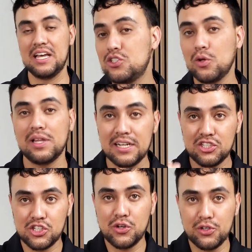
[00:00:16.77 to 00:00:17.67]
So let
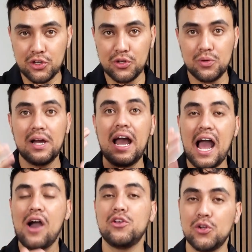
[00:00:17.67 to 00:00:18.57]
us show you
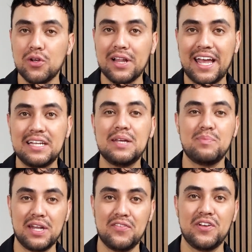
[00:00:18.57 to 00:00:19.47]
how your land can
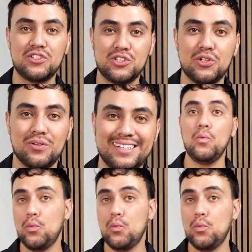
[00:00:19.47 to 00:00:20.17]
benefit too.